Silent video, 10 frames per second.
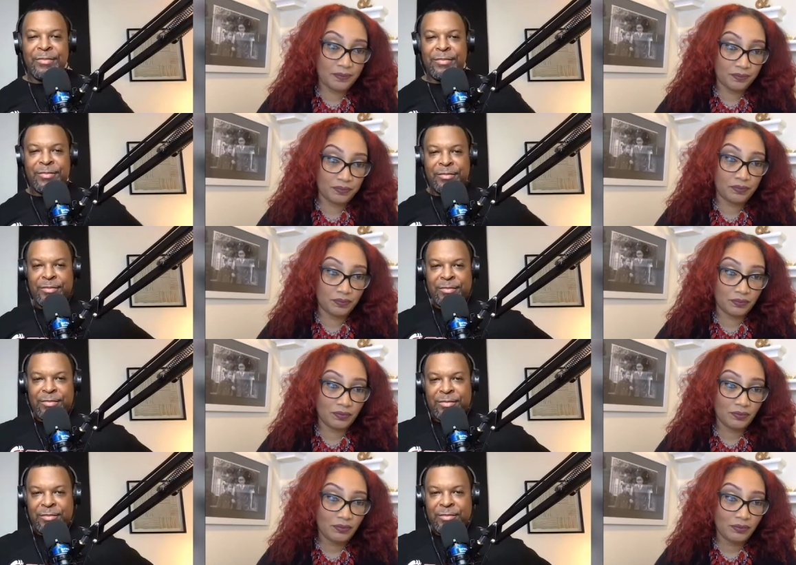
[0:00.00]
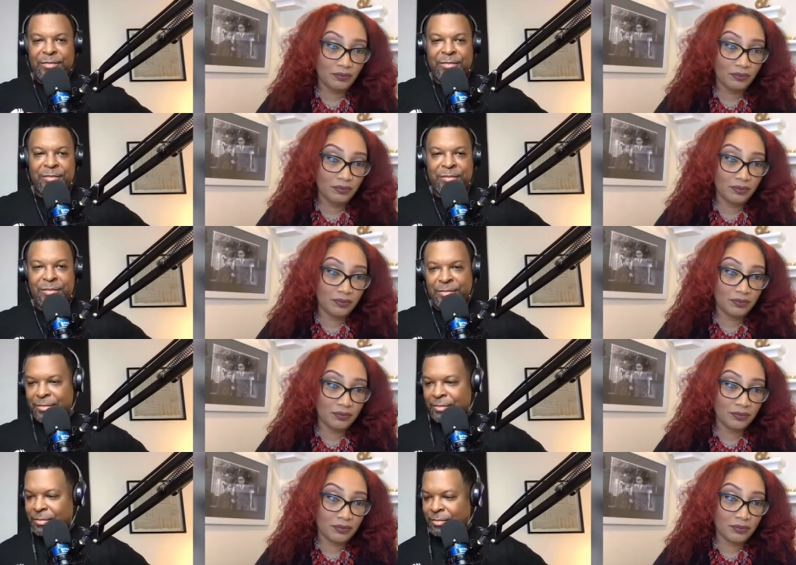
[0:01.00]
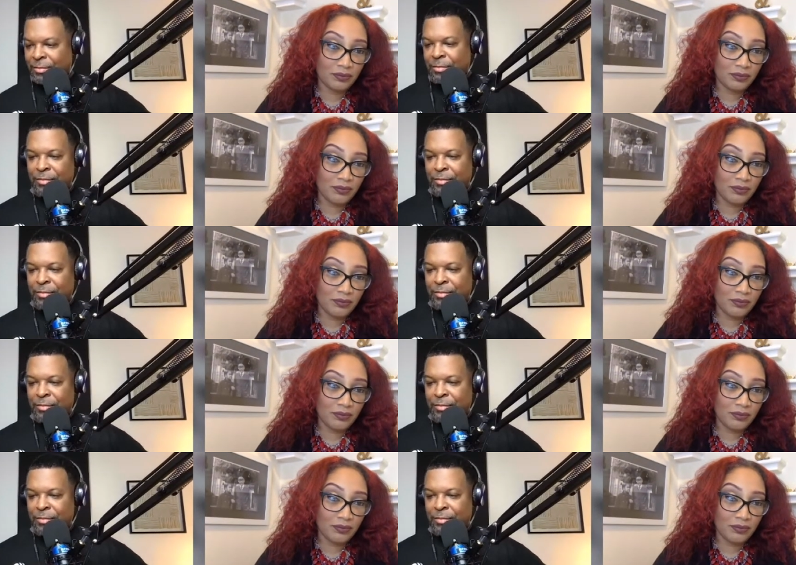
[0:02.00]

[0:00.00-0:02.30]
Nobody speaks.